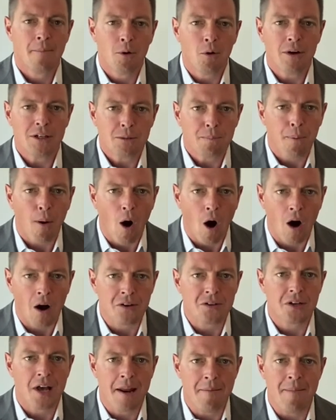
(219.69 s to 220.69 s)
But let's
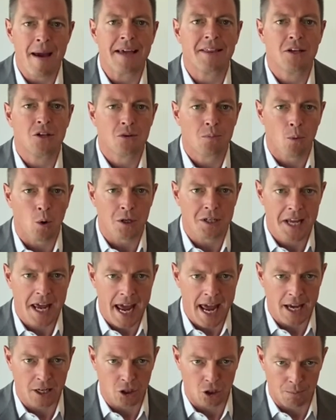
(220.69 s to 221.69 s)
pause and make this more
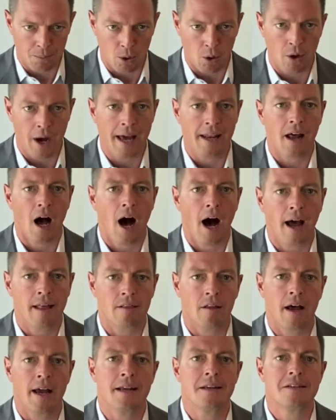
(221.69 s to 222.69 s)
tangible and
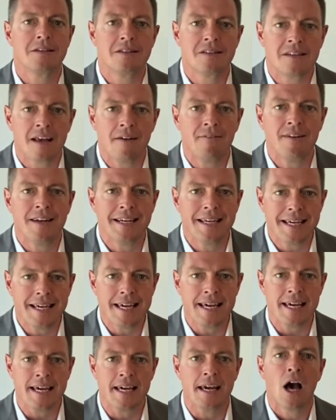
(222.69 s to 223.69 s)
highlight 7
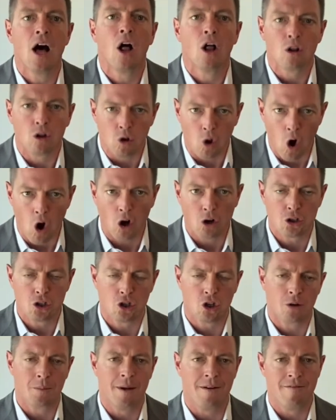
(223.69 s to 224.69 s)
key
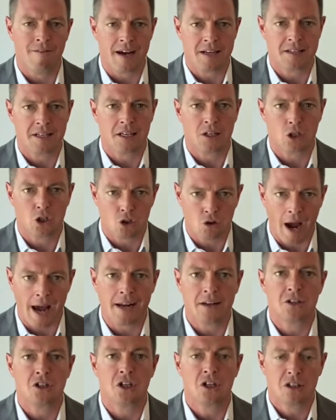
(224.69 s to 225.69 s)
long-term investing
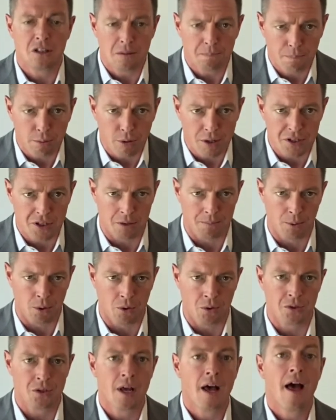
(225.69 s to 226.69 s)
strategies and
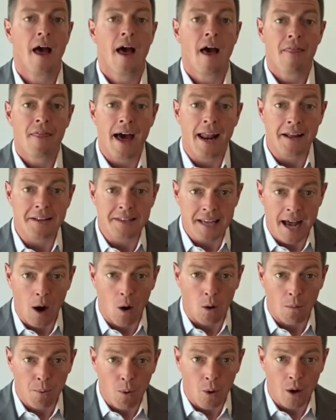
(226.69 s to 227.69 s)
principles that at
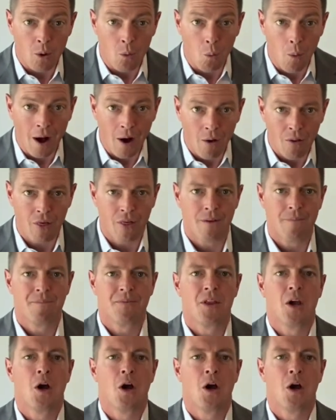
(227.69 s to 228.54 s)
Towerpoint Wealth,